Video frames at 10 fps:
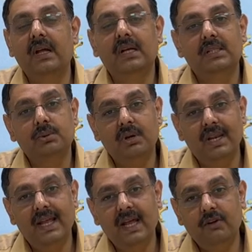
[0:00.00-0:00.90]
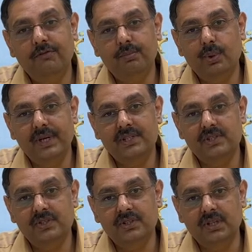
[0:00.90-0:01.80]
So a layer of
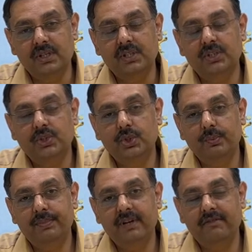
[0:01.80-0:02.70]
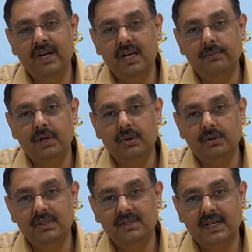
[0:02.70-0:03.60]
moisture should be available on
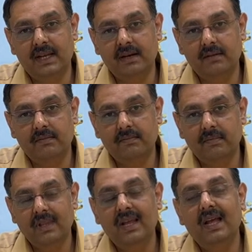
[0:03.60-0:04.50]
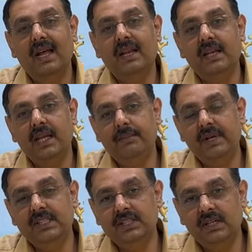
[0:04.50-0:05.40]
the skin, and
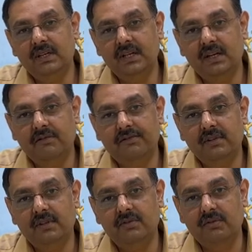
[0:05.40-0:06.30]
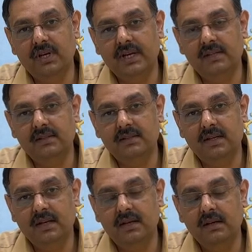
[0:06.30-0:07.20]
immediately after drying the
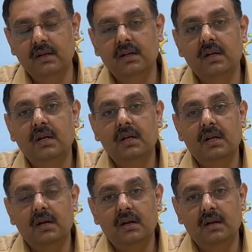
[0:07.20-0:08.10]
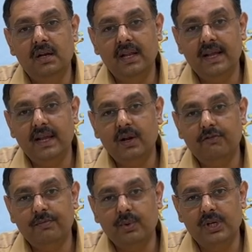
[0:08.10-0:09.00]
skin, a layer
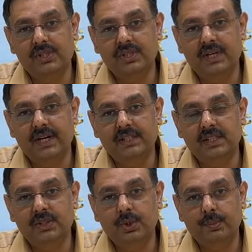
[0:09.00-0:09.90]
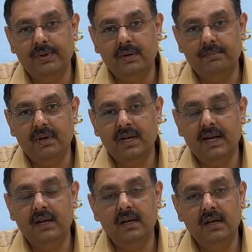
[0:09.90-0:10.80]
of moisturizer should be
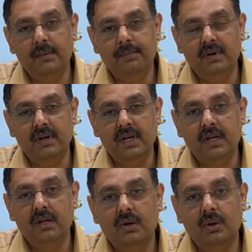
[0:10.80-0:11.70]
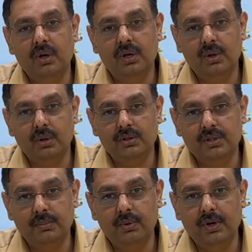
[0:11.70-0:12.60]
applied liberally all across
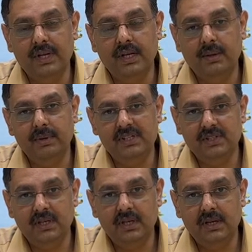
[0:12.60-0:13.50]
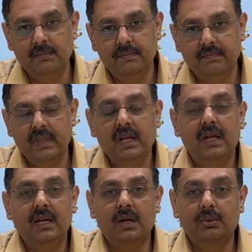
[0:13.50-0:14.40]
the body immediately.
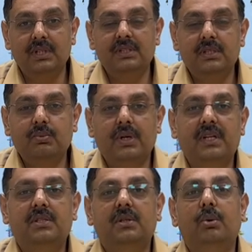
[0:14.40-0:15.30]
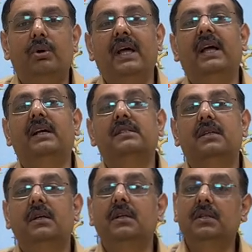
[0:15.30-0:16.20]
Now this is what is known as
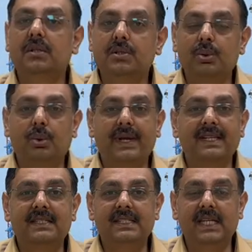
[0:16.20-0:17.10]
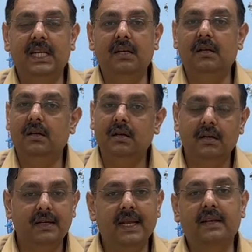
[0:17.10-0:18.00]
the soak and seal
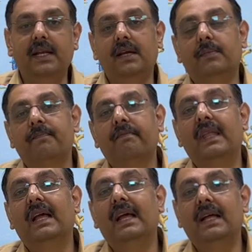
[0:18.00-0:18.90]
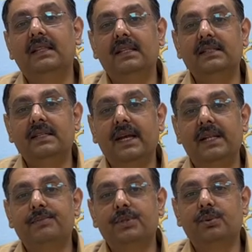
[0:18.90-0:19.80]
technique, and this
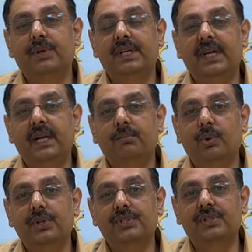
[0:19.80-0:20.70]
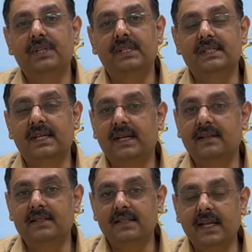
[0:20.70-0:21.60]
helps to retain moisture inside
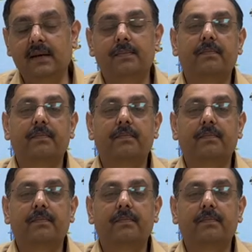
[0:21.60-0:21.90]
the skin.